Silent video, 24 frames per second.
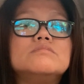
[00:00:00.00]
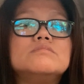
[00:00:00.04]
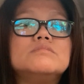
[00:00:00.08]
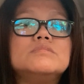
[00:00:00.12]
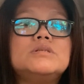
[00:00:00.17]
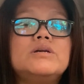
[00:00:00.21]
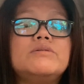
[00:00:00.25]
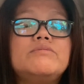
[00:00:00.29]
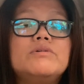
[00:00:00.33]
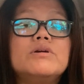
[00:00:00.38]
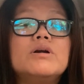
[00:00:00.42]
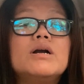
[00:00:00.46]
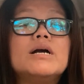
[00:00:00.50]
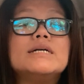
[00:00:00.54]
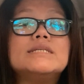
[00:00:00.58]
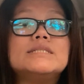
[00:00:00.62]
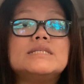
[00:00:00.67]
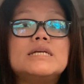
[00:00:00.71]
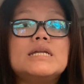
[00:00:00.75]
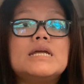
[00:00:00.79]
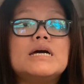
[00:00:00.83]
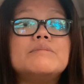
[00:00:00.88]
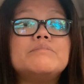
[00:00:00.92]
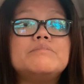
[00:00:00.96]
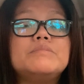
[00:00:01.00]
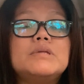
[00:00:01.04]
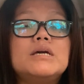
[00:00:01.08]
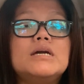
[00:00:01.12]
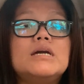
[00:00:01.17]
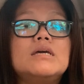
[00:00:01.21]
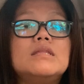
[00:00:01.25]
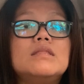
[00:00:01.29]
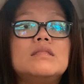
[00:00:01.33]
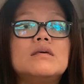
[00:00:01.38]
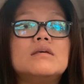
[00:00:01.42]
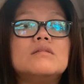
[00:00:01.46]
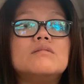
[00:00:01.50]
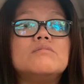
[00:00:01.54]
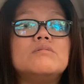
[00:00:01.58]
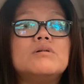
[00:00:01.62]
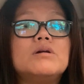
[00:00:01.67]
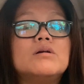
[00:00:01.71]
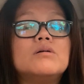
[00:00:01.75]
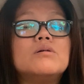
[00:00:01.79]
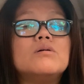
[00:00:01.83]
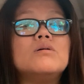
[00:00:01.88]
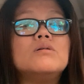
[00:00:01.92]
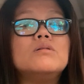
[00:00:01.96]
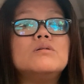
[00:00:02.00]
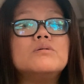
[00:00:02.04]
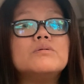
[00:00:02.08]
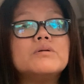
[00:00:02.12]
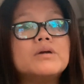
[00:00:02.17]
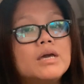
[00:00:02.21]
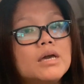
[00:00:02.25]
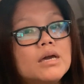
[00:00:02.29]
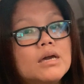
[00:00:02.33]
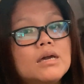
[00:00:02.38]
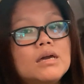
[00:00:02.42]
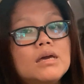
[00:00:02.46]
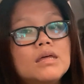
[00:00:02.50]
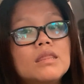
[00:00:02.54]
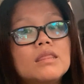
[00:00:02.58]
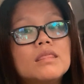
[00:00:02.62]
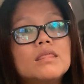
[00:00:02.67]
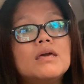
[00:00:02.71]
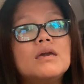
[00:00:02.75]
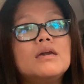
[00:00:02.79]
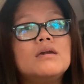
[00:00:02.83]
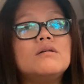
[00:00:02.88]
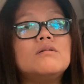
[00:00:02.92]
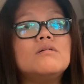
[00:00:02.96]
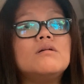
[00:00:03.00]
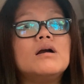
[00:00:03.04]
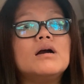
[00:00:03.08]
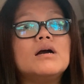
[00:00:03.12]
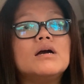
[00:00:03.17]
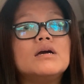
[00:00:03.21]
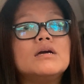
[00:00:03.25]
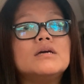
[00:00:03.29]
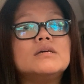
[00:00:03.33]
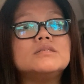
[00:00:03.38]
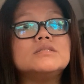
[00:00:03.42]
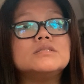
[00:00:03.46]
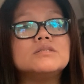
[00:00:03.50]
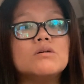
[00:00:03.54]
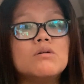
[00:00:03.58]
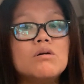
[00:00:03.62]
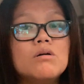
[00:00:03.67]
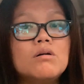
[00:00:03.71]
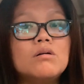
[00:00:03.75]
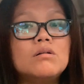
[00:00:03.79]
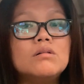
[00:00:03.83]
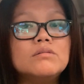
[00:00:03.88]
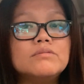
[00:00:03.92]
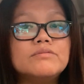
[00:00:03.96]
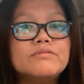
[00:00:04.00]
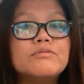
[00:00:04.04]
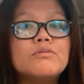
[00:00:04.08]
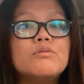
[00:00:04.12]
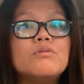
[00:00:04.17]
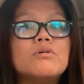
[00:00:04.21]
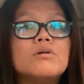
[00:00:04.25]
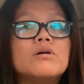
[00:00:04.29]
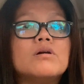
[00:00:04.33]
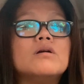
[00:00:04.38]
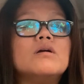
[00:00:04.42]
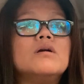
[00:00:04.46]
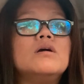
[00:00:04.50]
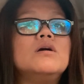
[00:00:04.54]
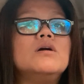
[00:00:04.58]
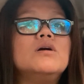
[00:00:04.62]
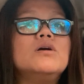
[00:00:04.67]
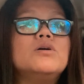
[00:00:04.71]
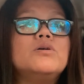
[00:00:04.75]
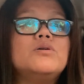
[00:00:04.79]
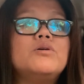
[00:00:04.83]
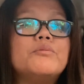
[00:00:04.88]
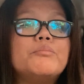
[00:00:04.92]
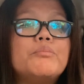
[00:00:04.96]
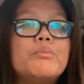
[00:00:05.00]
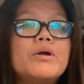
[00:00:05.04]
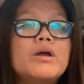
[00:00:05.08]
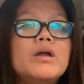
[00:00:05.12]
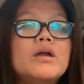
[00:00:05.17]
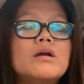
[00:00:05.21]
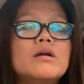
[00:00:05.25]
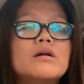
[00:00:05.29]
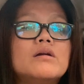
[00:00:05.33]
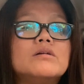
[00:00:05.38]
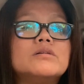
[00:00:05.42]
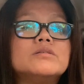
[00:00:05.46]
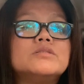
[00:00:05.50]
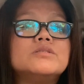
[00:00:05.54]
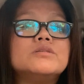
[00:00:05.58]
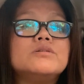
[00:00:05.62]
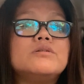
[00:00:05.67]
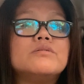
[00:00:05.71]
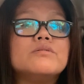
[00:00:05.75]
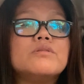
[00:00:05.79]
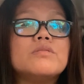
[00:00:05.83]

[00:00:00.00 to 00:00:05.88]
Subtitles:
give you guys an update that we are all okay, and thank you guys all for your prayers, your